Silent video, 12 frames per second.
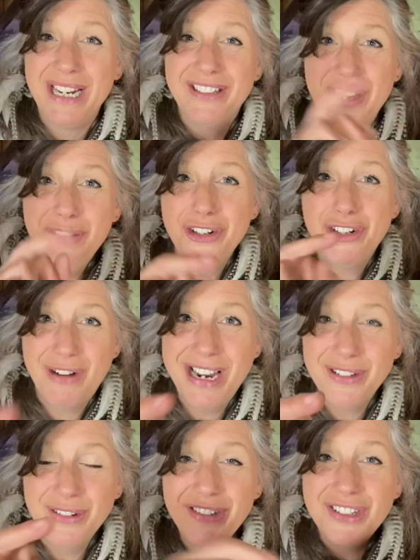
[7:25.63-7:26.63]
don't tread
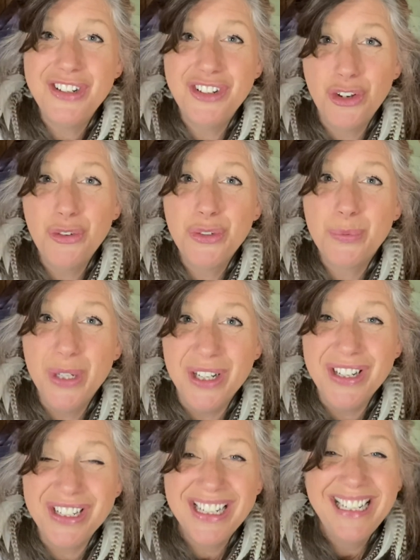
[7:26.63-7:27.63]
on St. John's
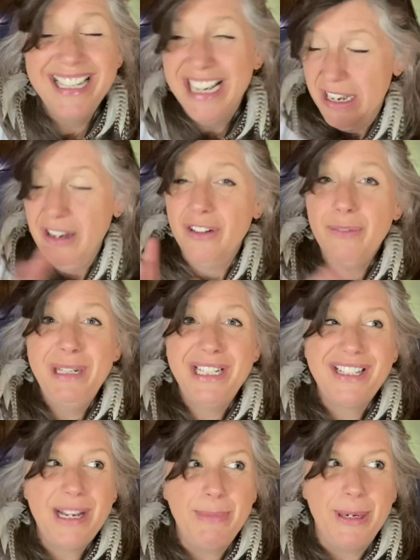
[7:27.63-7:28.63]
wort on
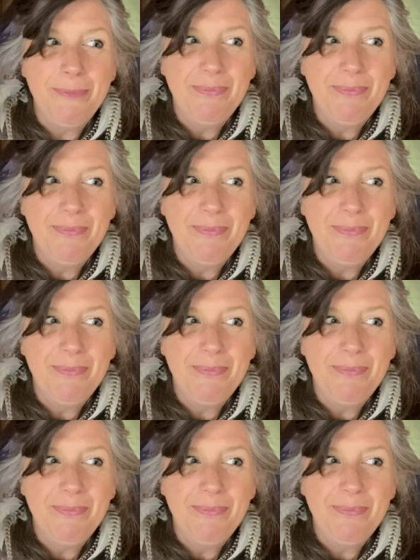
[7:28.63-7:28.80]
Midsummer.